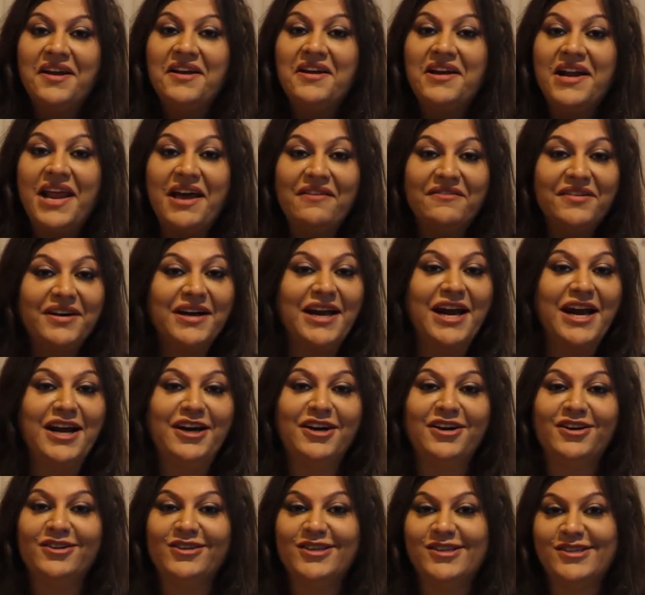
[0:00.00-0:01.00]
Never get
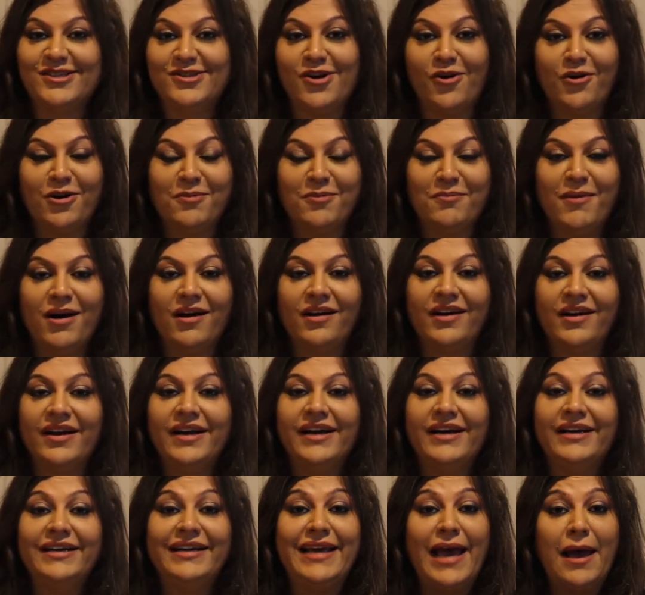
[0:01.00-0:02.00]
into the stock
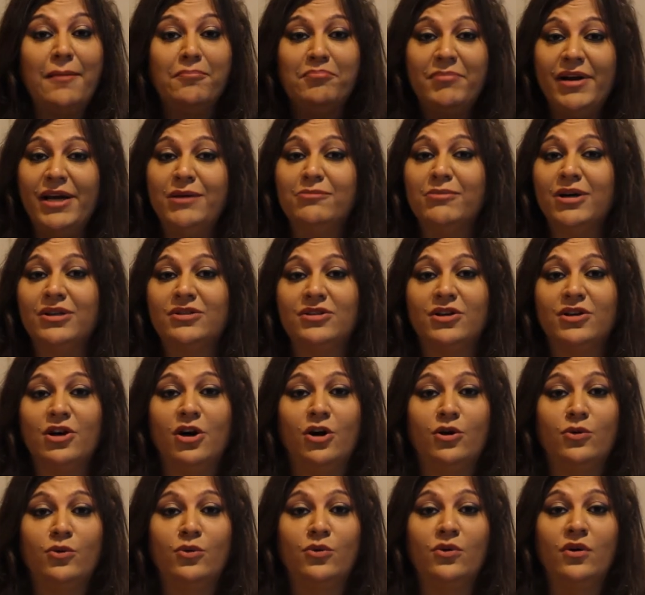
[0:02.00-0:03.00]
market, gambling mat
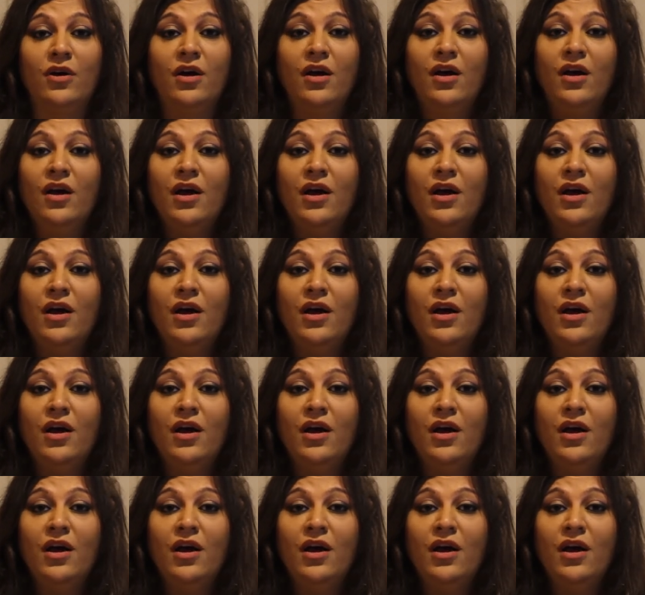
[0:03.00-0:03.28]
karo.